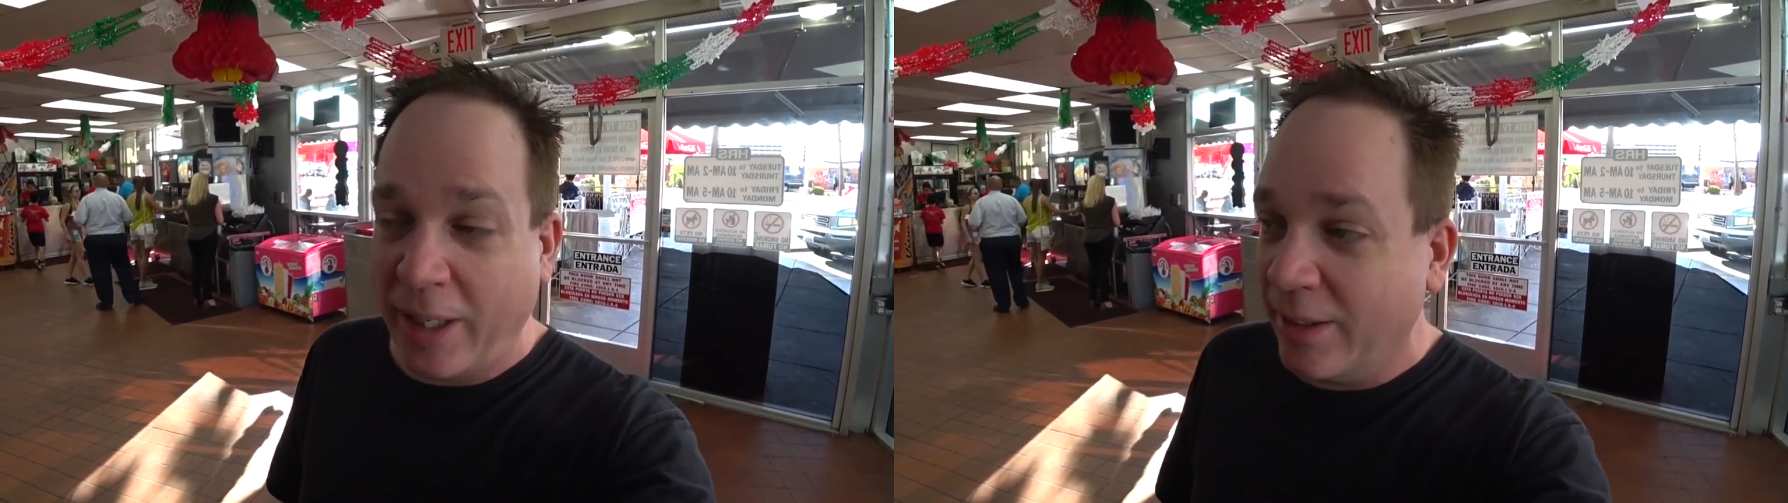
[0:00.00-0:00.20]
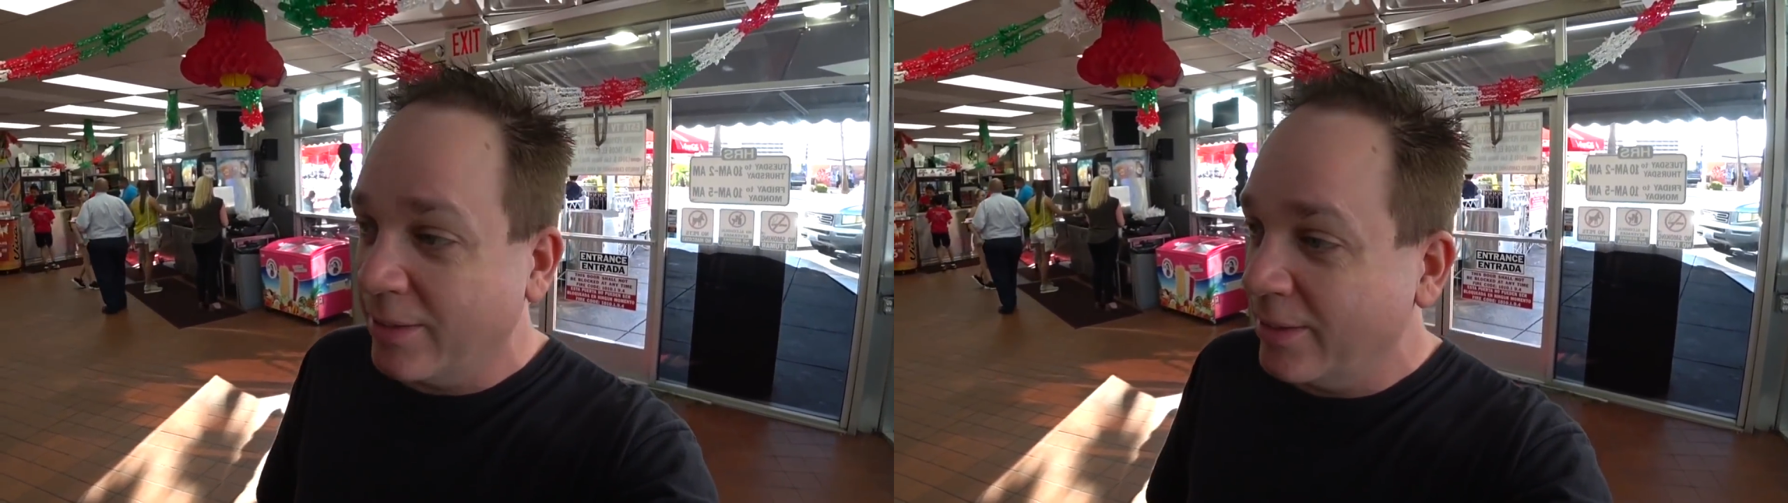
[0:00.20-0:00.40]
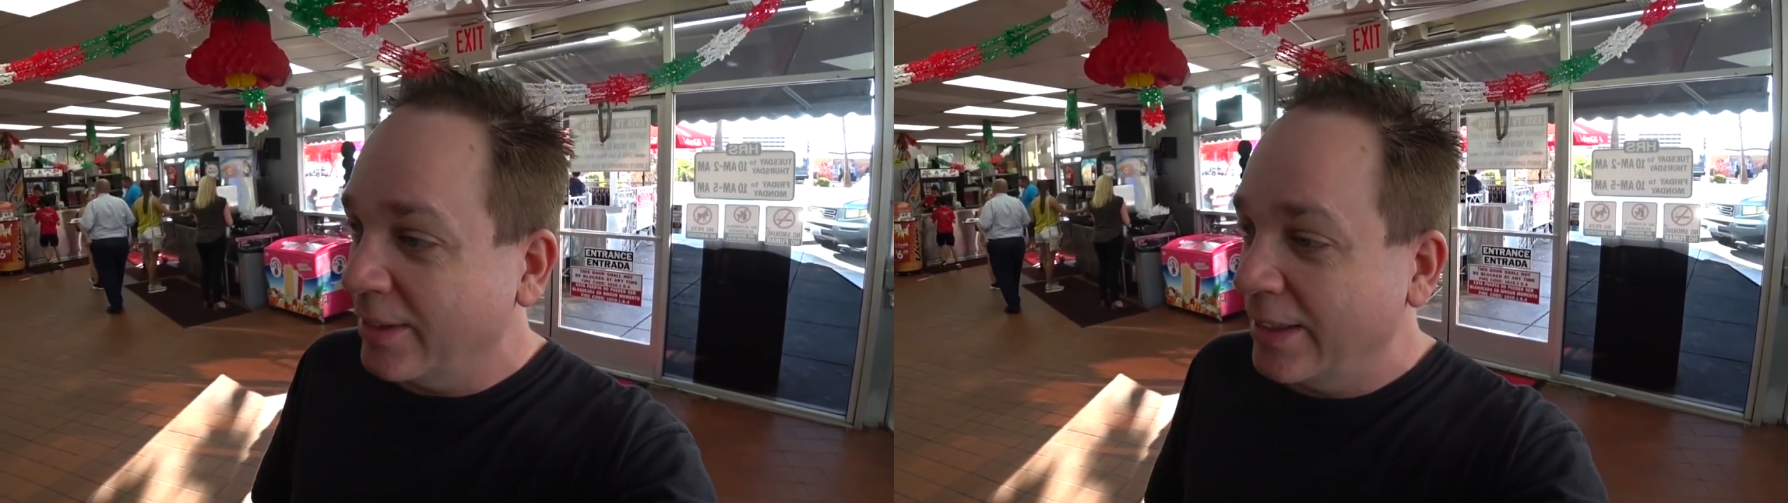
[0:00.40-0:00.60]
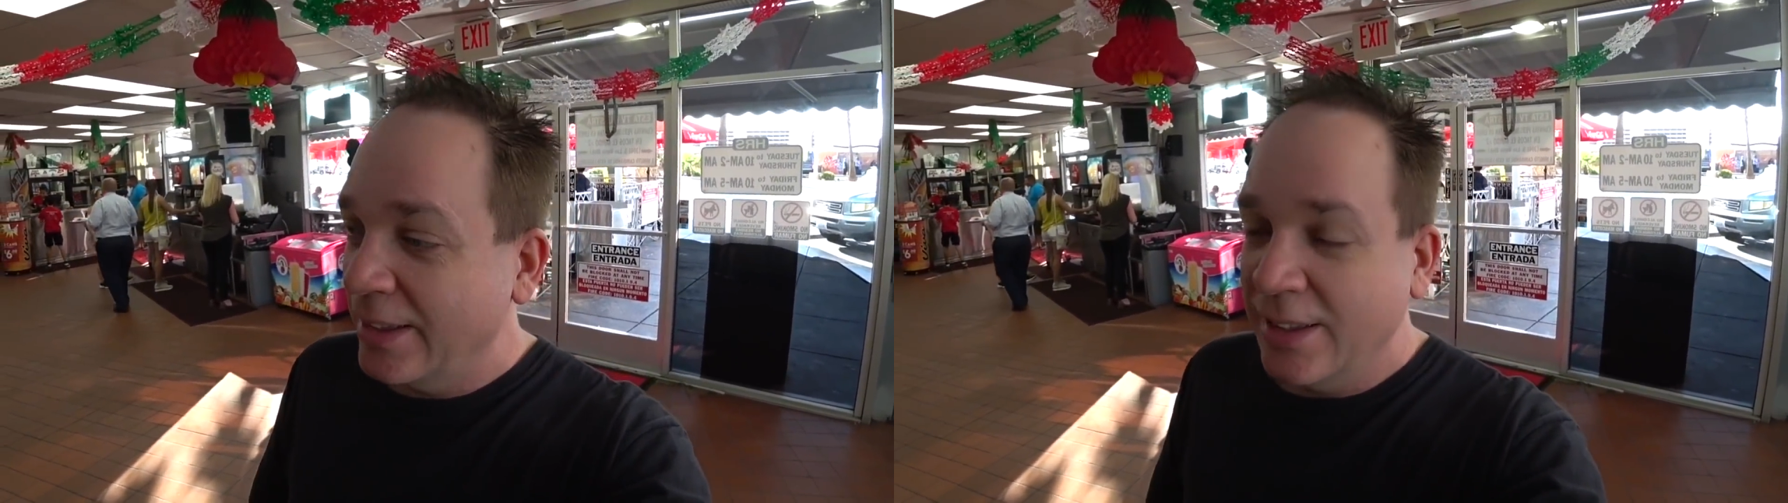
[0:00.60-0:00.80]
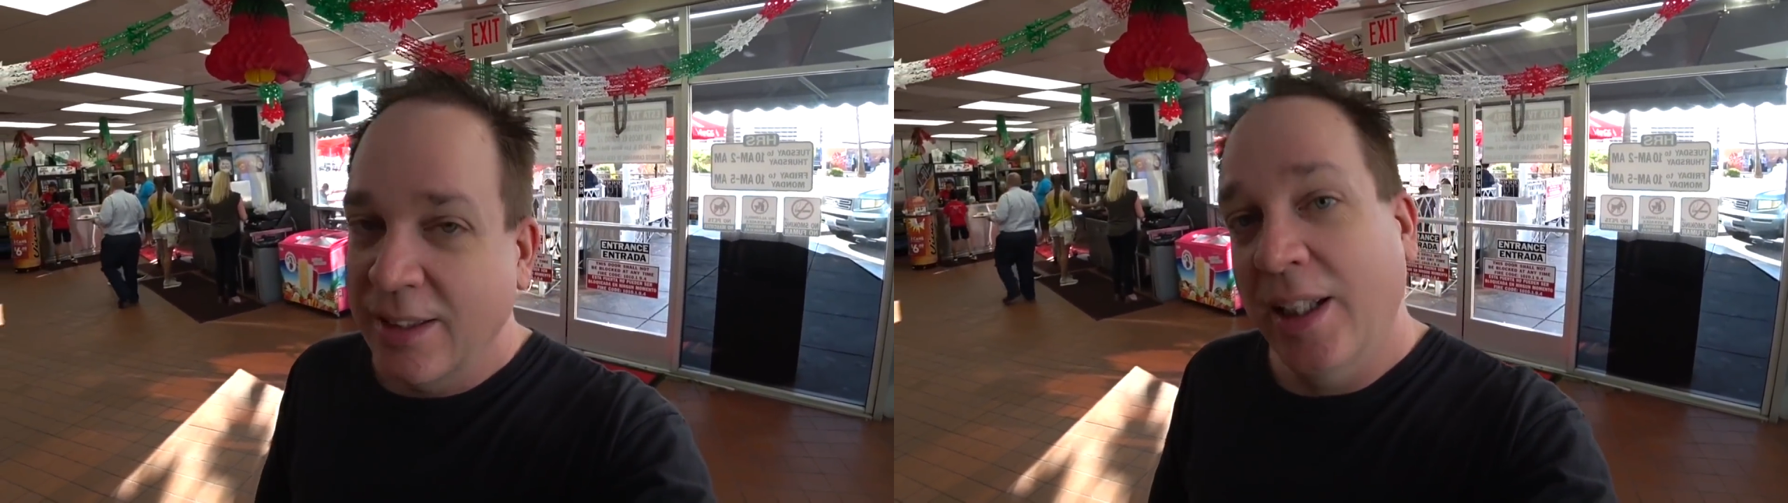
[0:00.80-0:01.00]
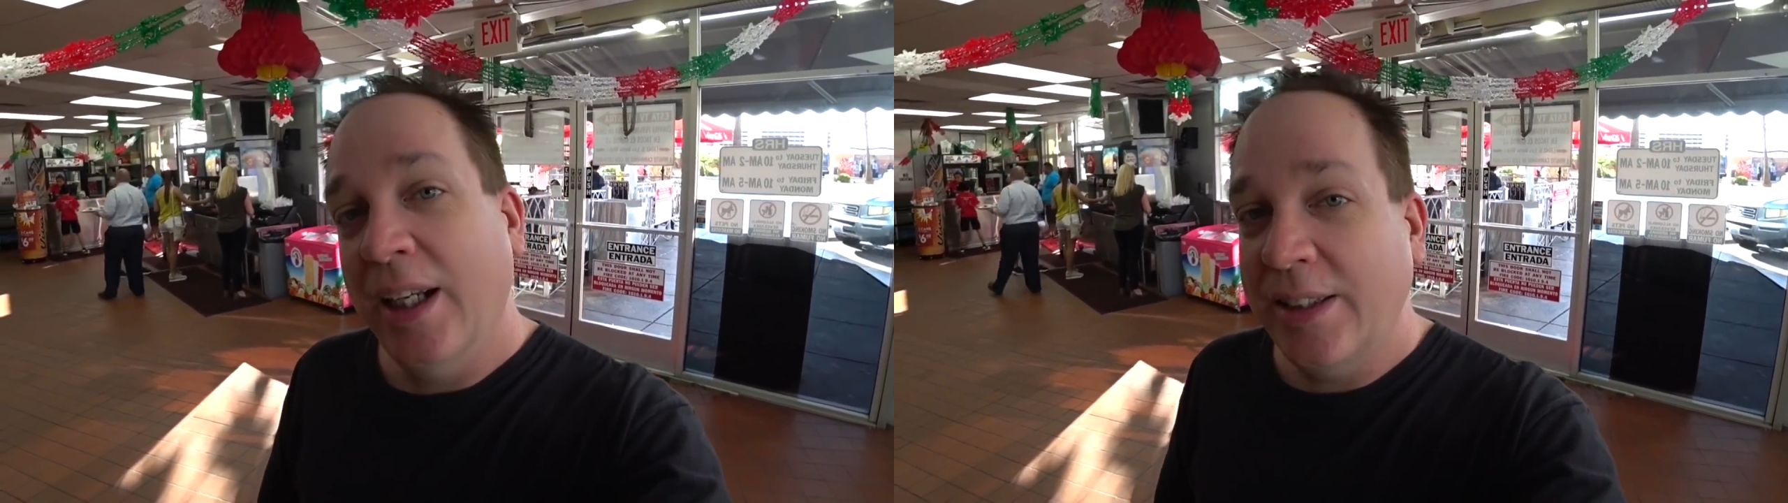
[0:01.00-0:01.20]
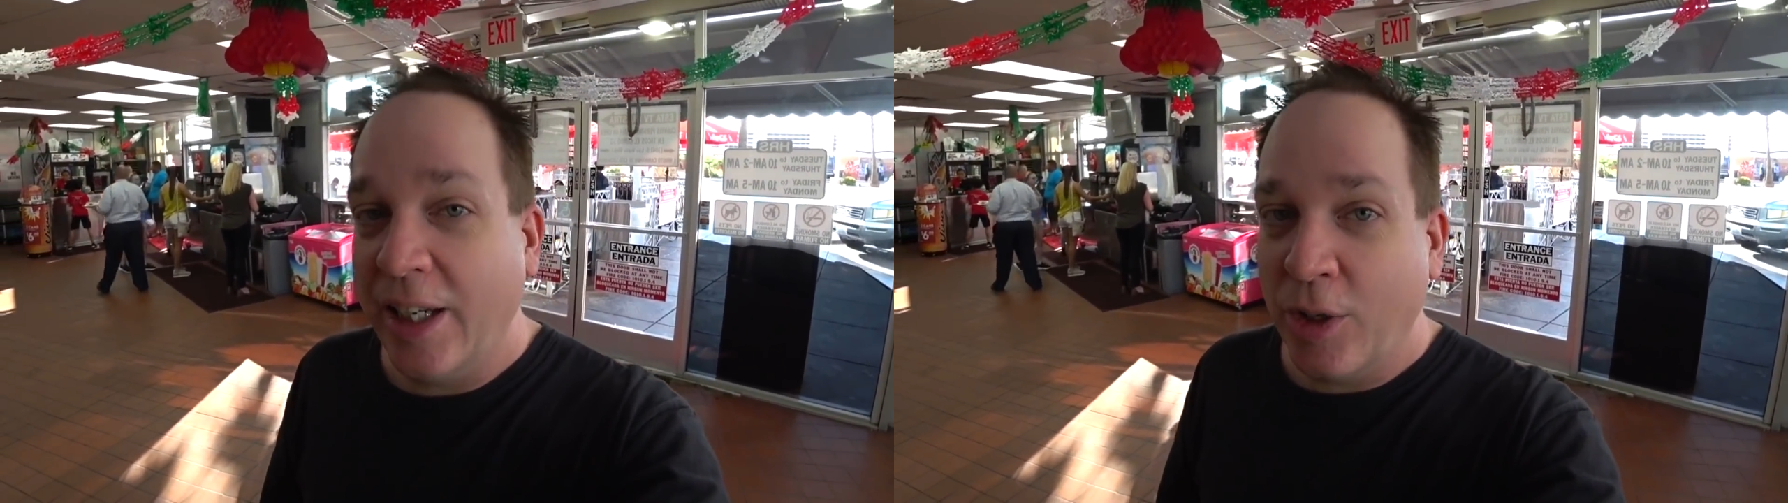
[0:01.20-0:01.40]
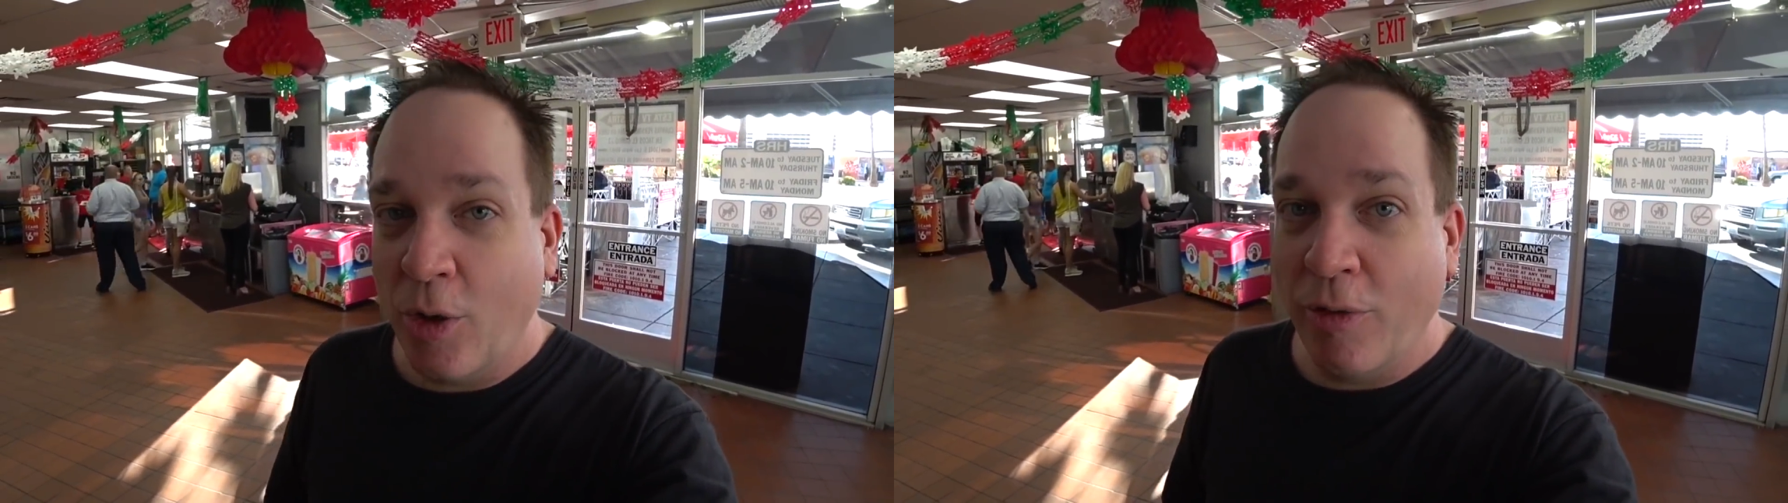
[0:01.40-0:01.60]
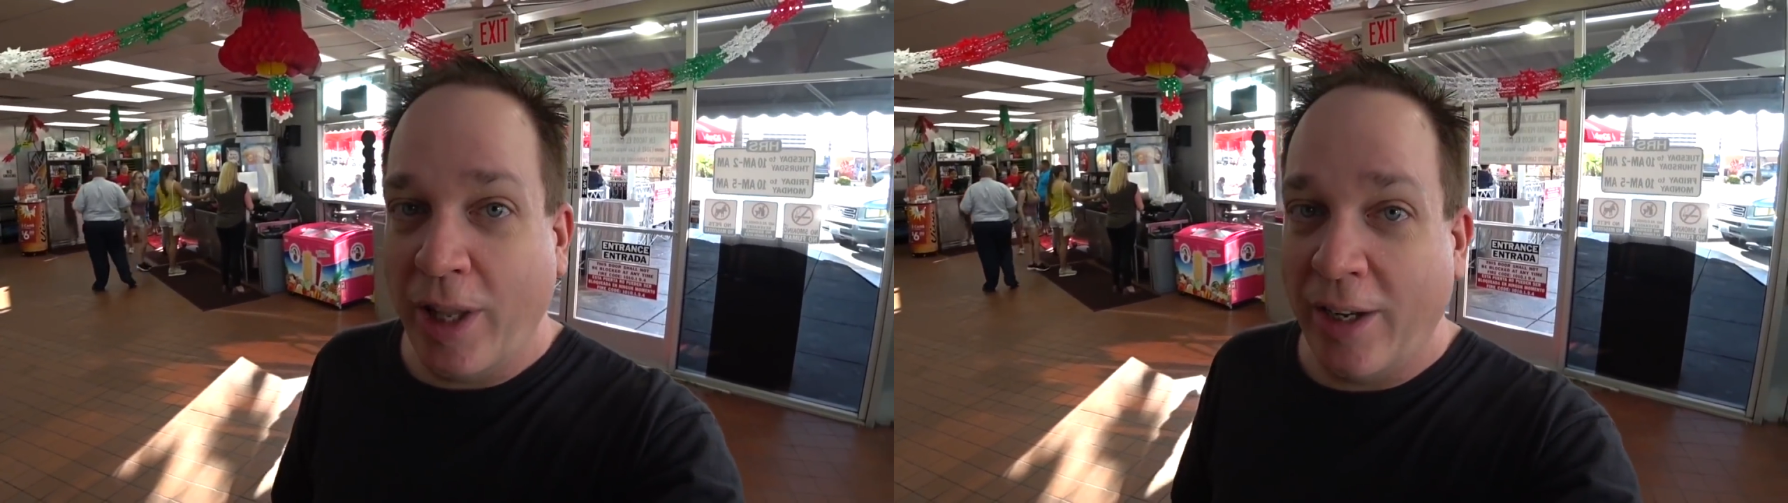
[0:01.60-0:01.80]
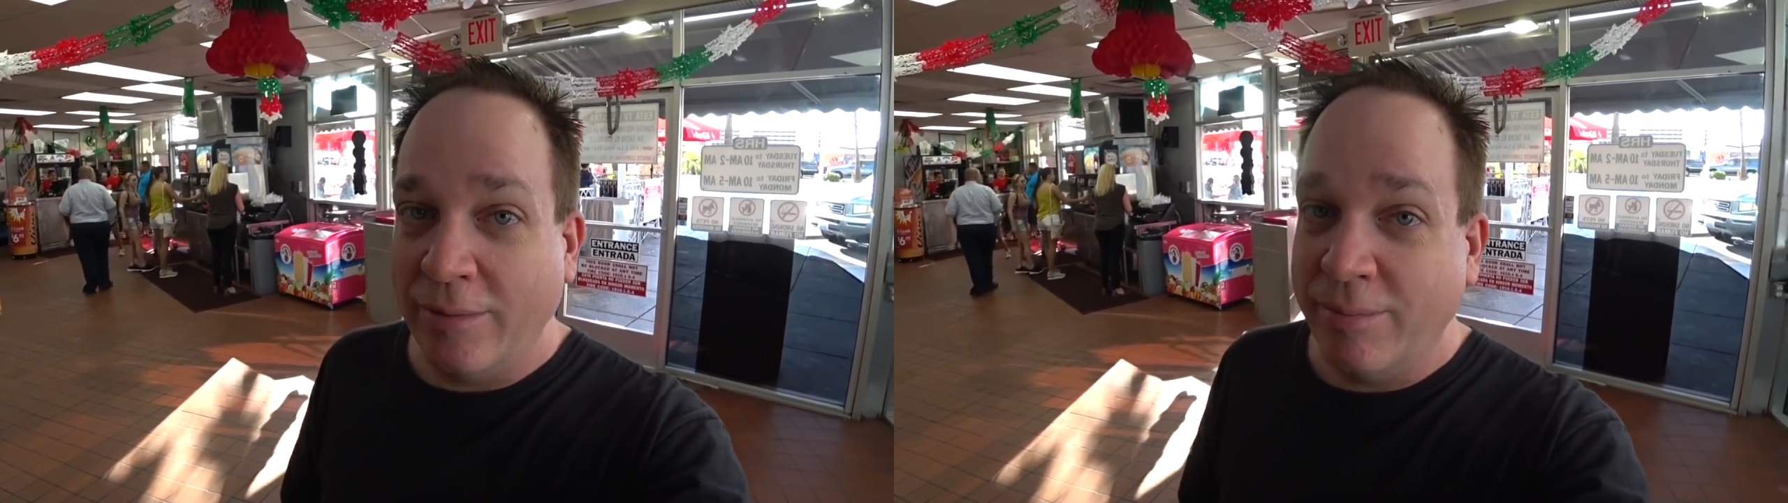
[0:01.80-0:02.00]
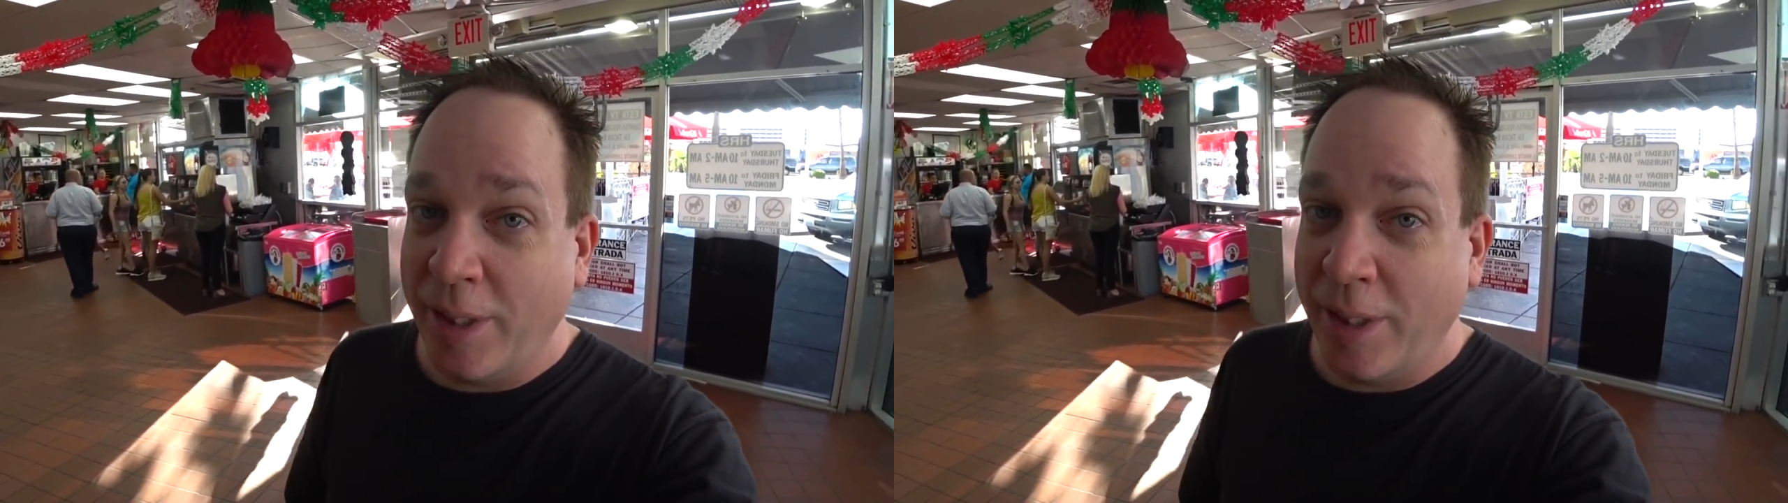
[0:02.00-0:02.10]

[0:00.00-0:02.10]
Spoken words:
And I take it over there.